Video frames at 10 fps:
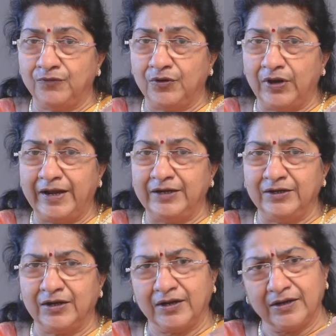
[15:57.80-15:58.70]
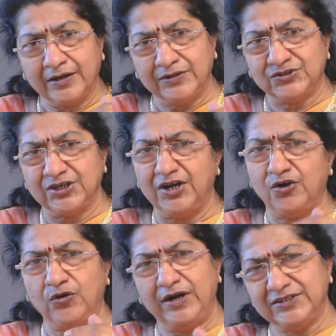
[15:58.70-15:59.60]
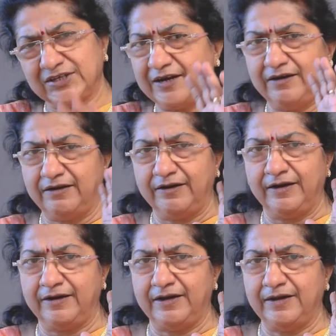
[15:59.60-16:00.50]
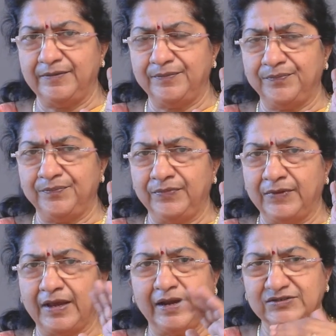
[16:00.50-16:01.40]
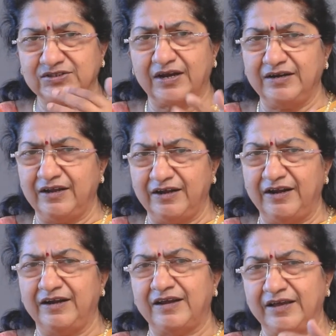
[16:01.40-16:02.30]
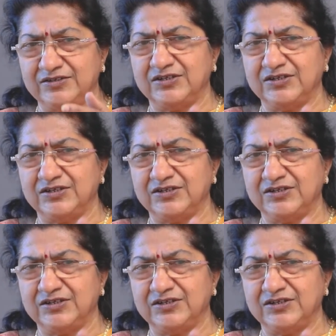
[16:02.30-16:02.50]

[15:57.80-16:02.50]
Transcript: and consider only secondary data, and secondary data is